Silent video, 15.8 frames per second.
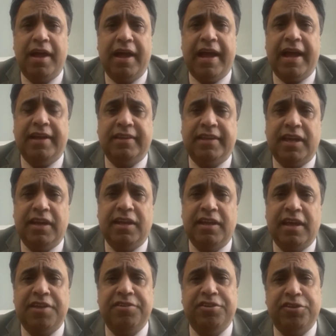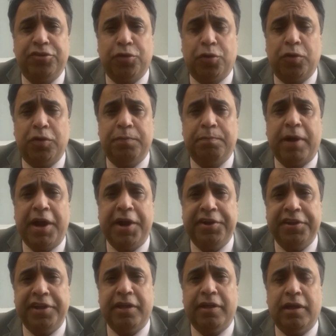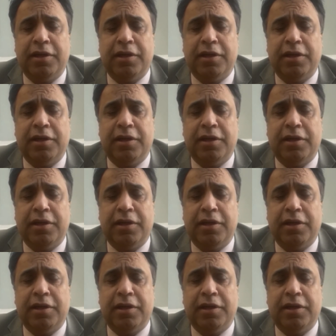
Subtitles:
and then he has his own party,